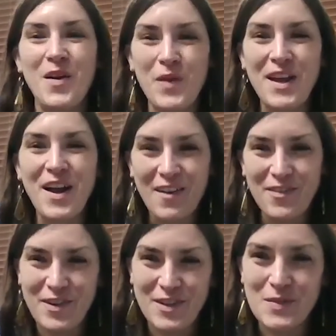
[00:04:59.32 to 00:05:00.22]
we
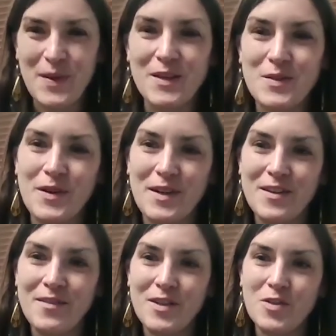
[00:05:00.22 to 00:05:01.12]
offer a space where
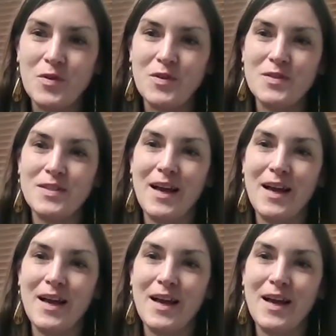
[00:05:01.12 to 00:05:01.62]
individuals